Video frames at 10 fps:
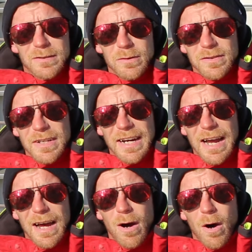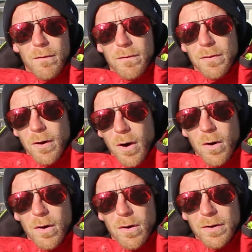soon as I got off the
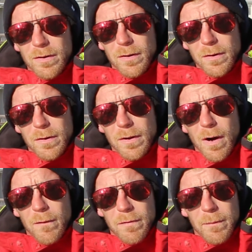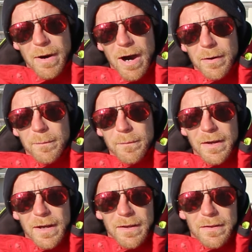hard, or off the bottom,
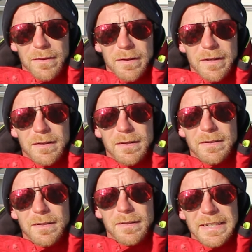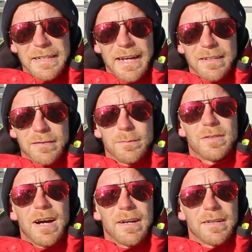the the leak had
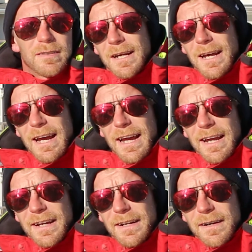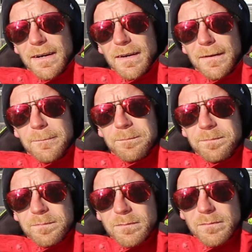subsided, and
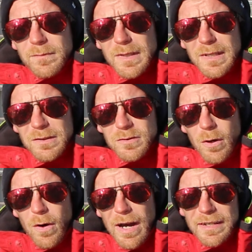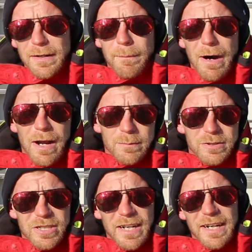so I did a
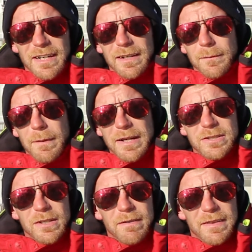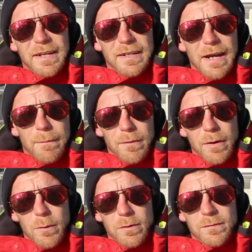bottoms check and made sure everything down below was